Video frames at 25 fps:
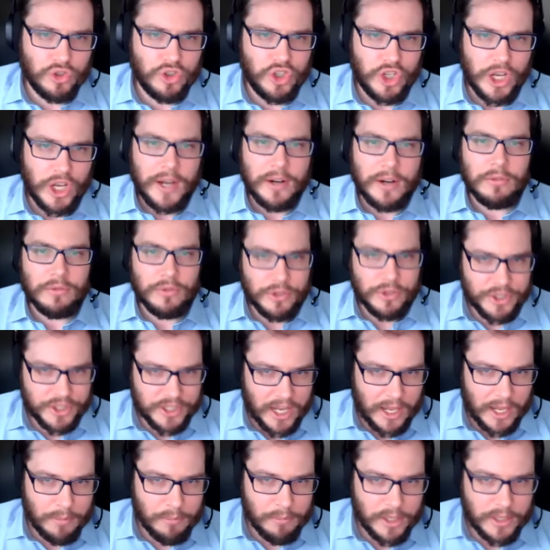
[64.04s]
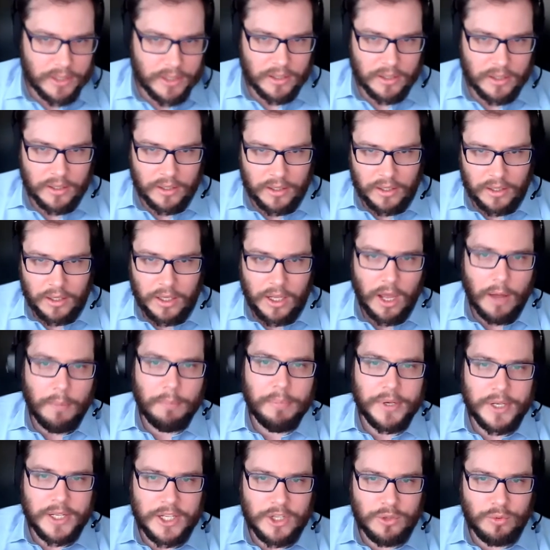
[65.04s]
general statement,
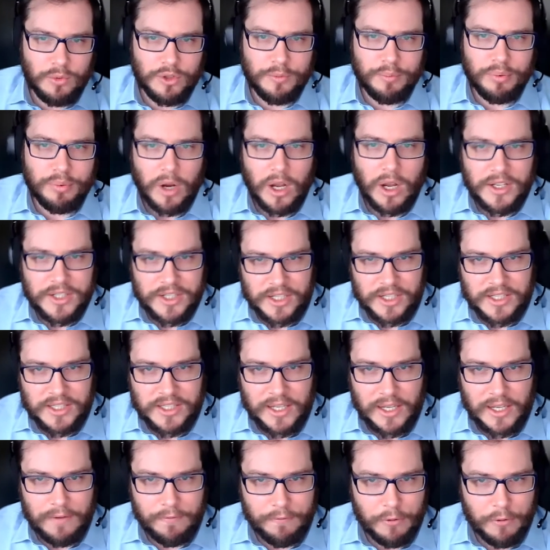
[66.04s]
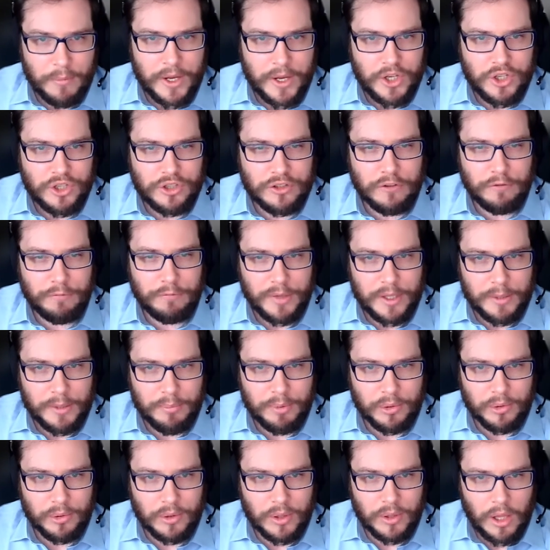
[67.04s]
companies which process the information of
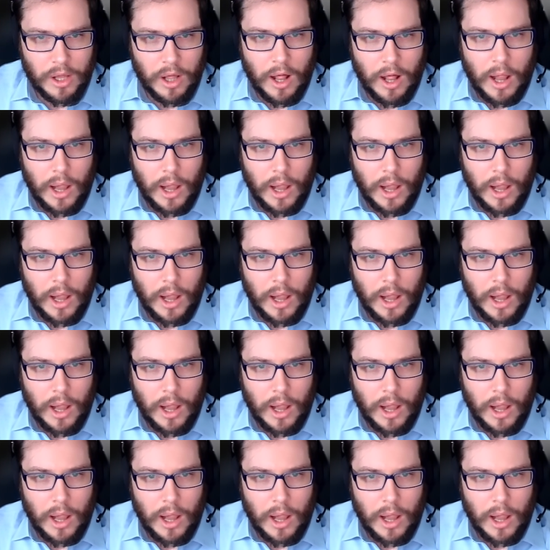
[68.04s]
PIPL